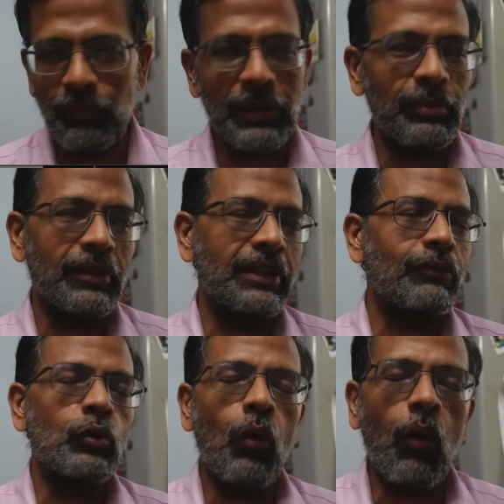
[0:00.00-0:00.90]
People give
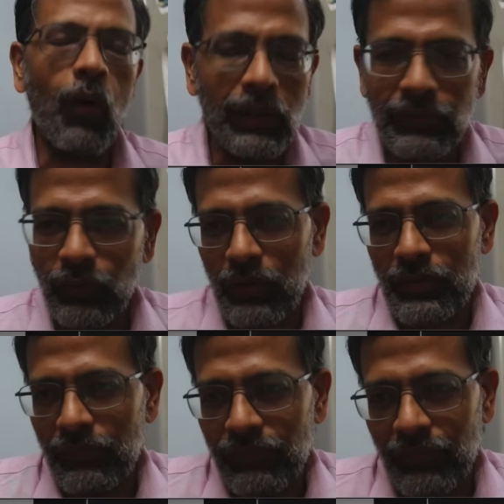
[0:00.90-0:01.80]
you all sorts
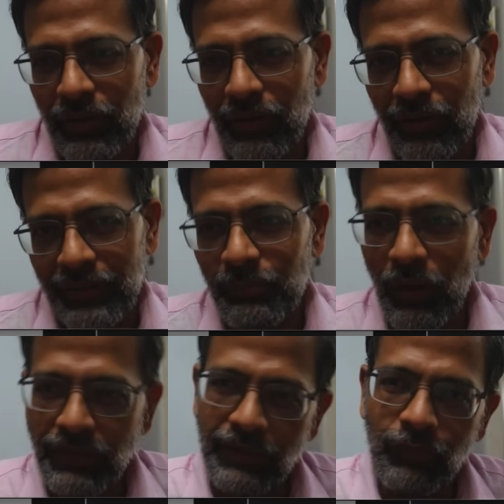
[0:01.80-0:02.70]
of
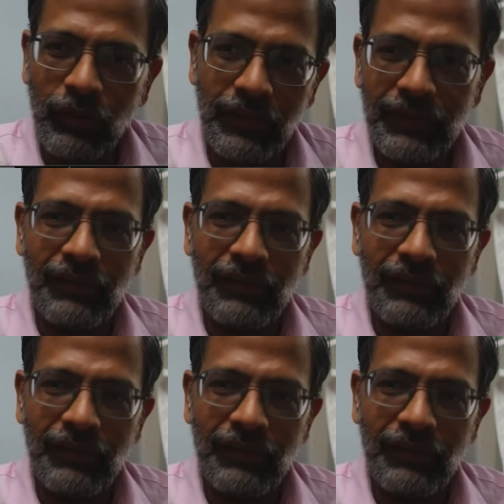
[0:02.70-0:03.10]
responses for this.